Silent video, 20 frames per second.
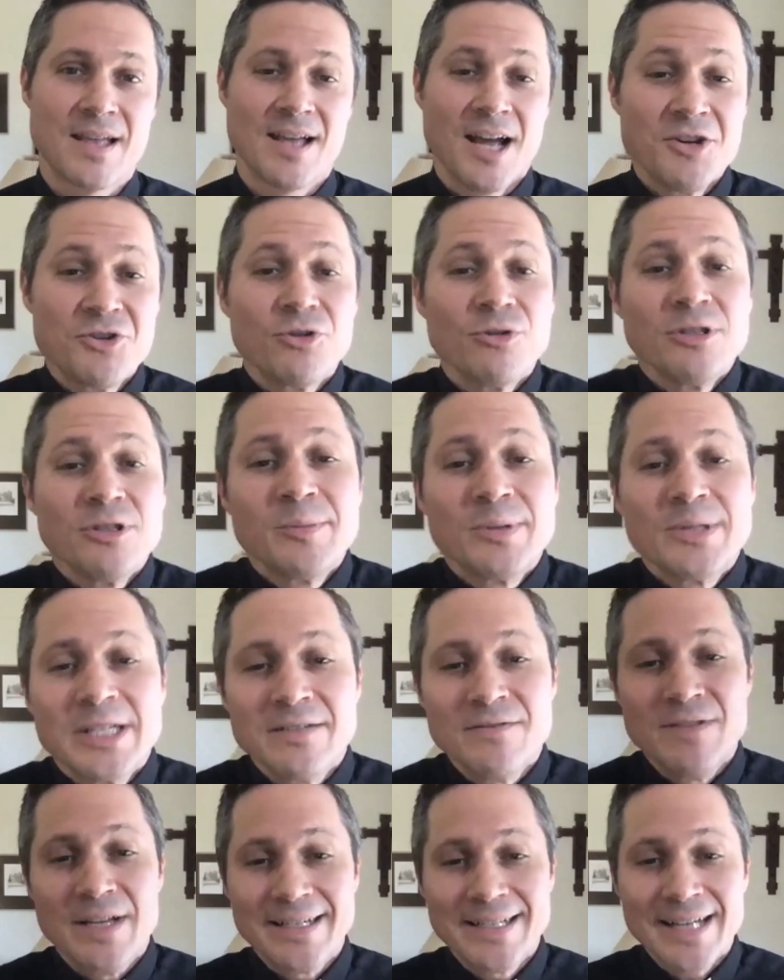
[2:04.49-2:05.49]
I truly
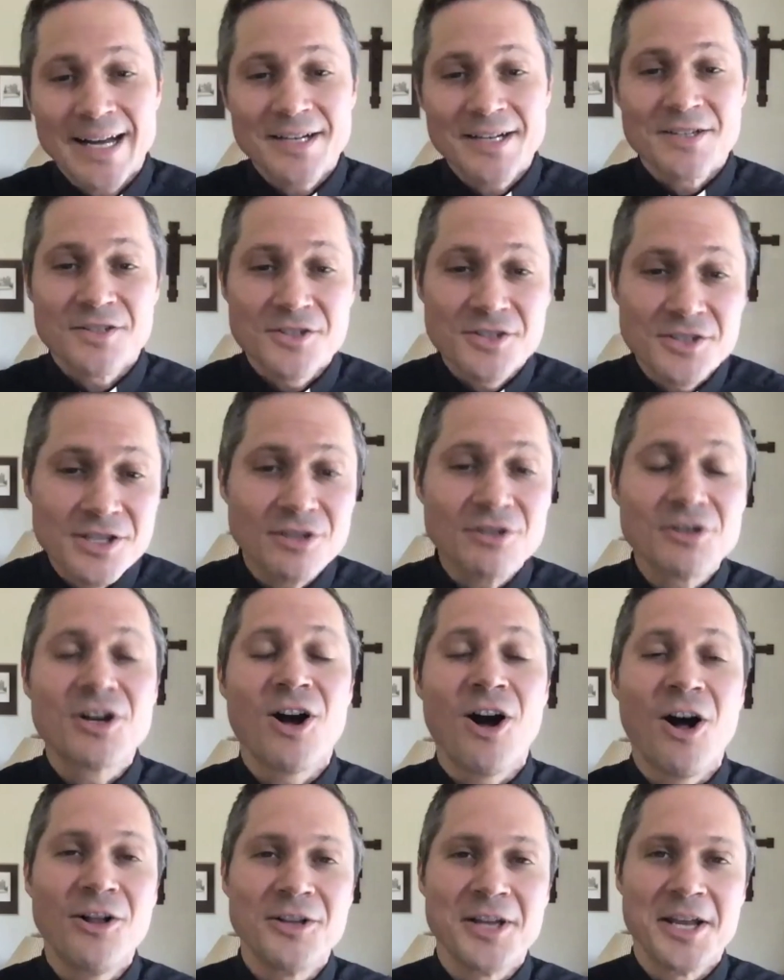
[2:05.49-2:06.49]
believe that God is still
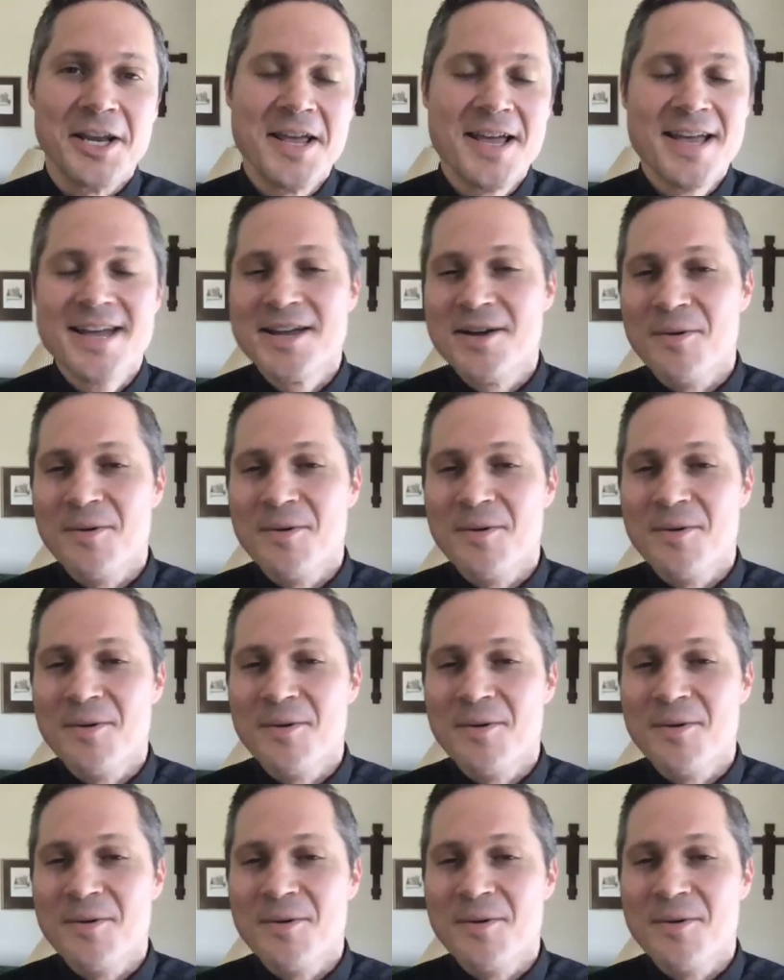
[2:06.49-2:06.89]
calling